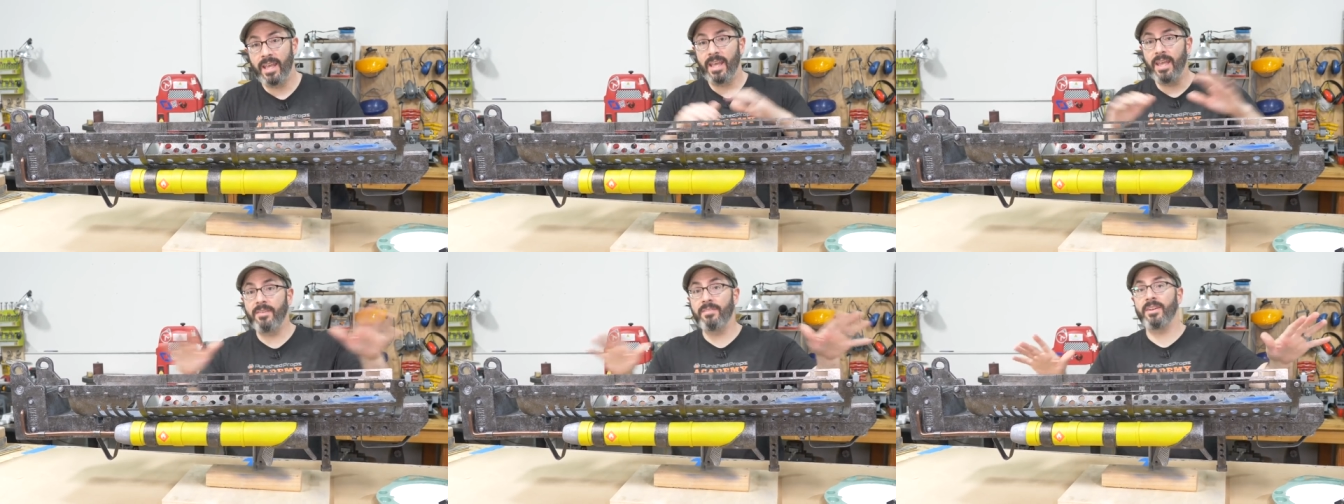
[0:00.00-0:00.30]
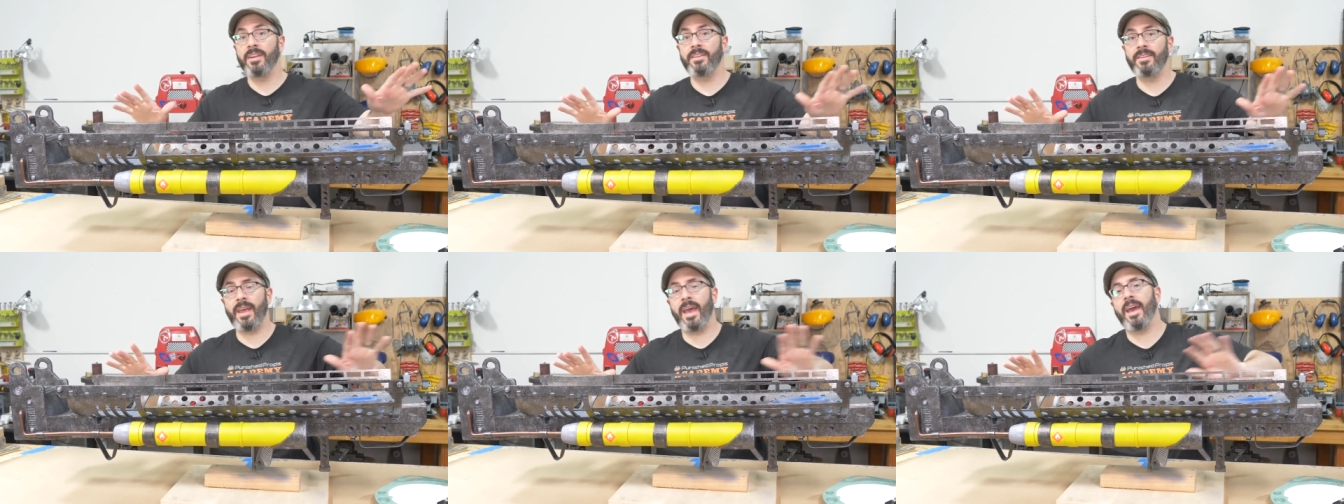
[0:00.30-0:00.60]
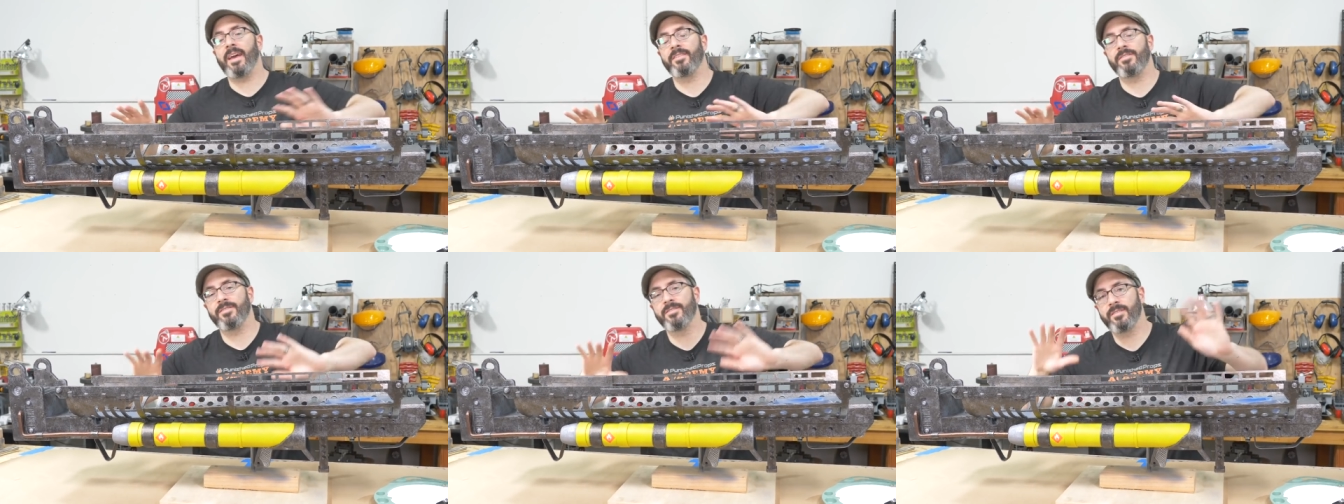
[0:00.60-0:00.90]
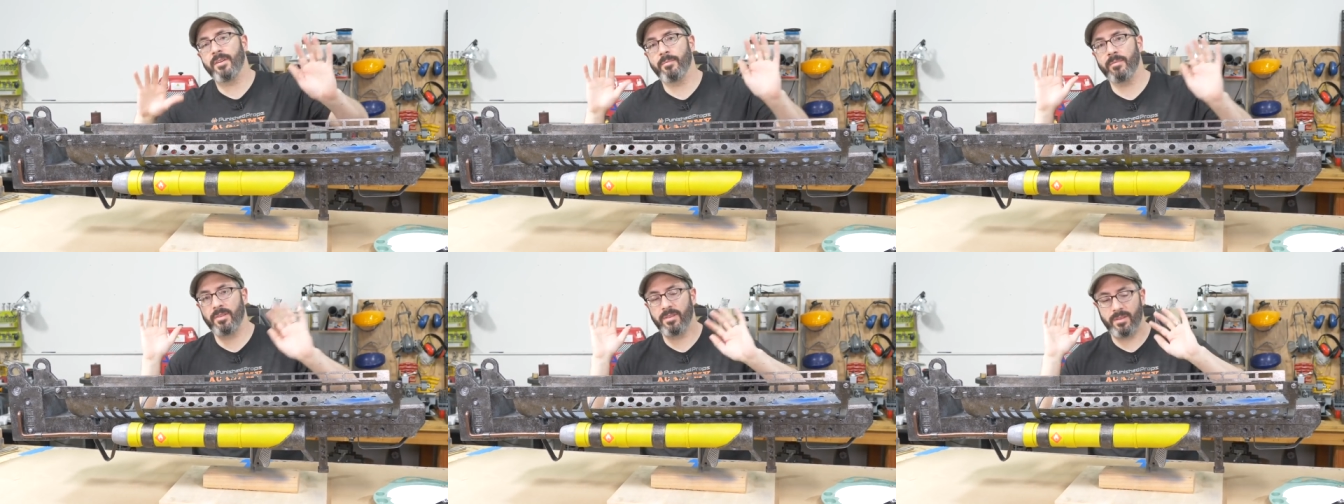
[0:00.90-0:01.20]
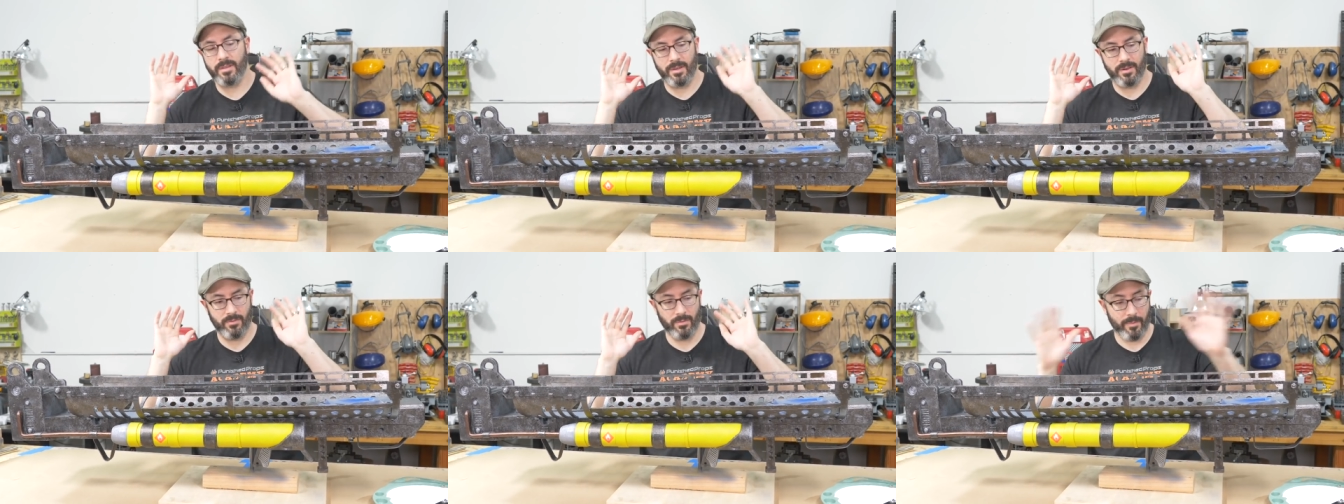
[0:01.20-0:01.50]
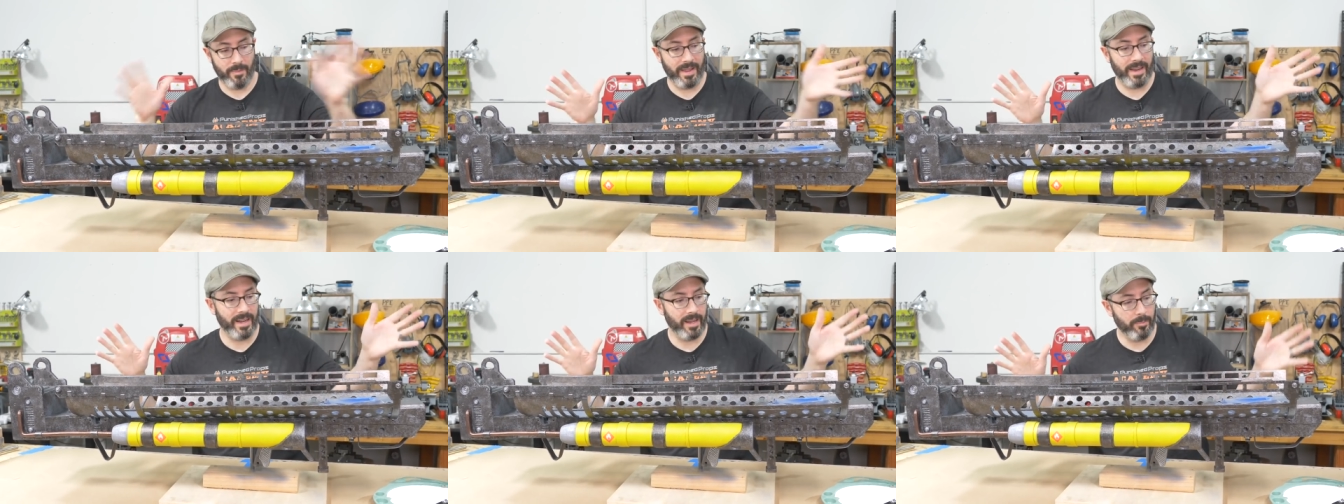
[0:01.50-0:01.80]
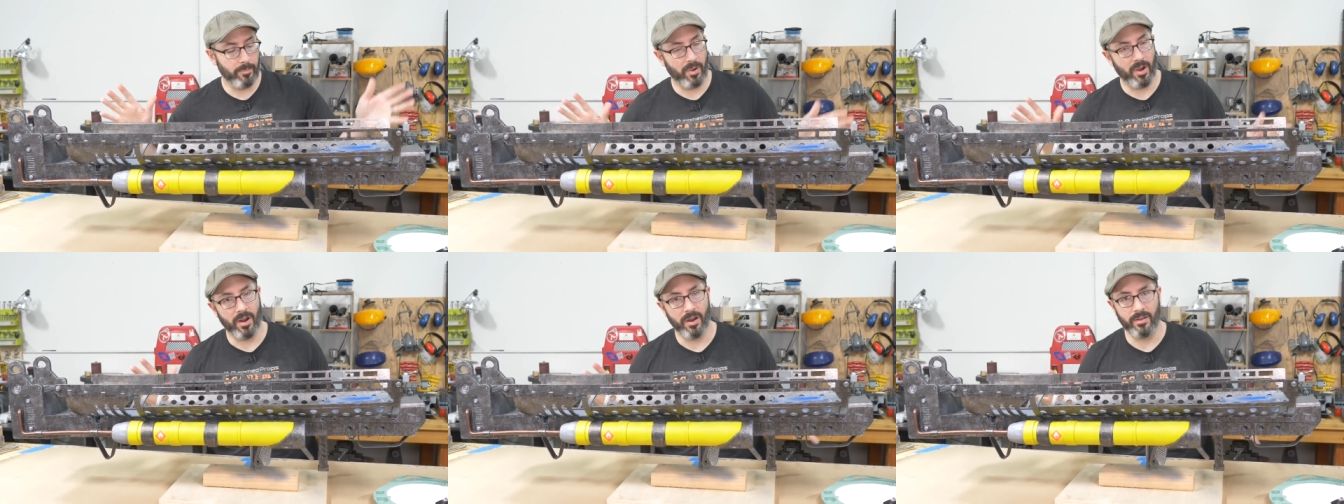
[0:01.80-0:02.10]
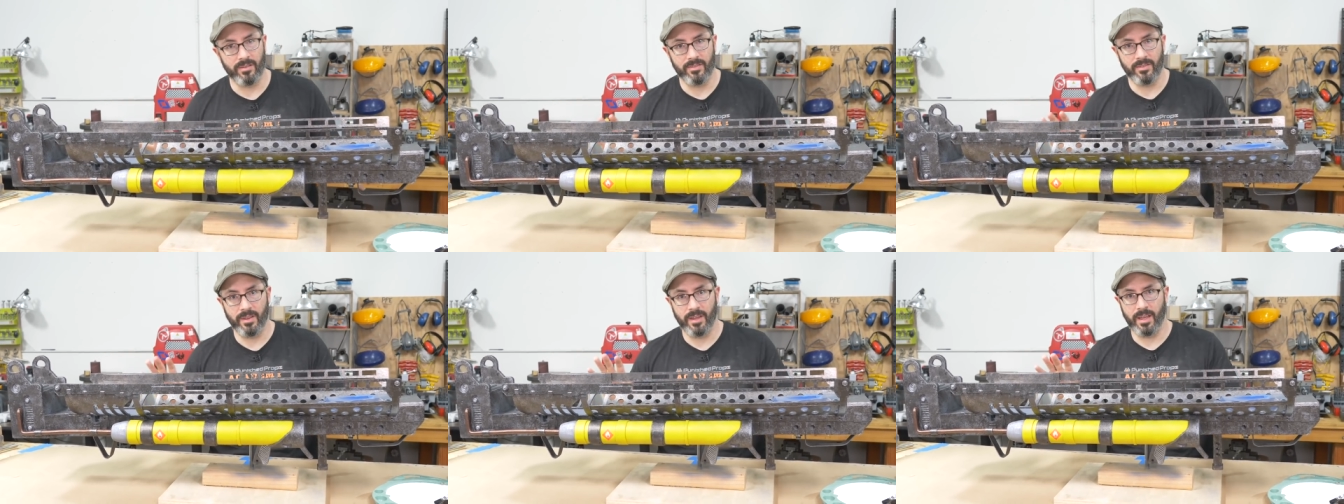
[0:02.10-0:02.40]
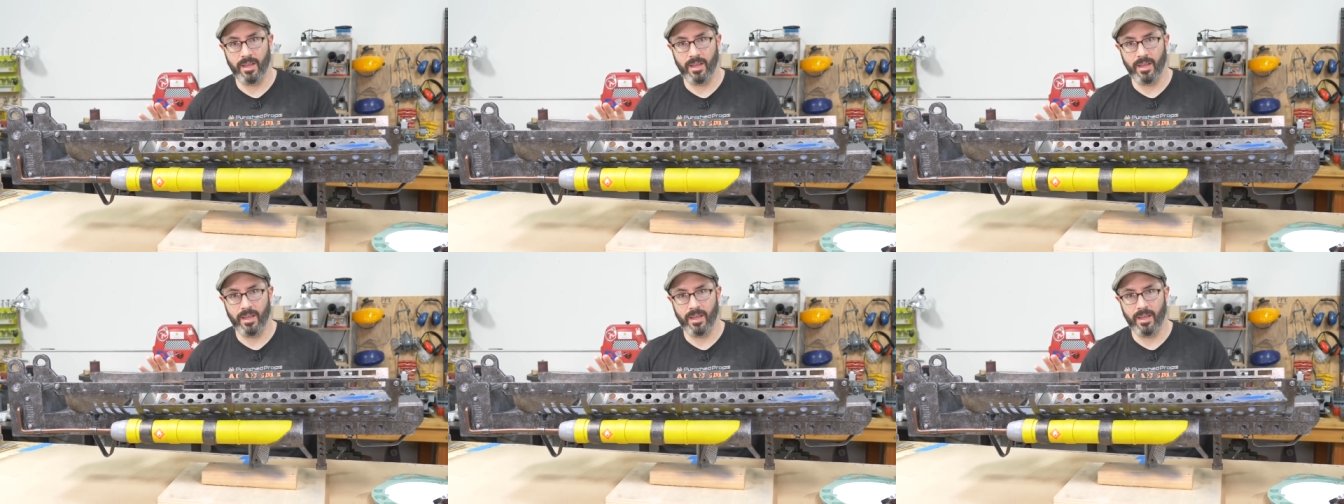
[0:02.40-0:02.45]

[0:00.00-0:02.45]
Even attached some of the remaining parts,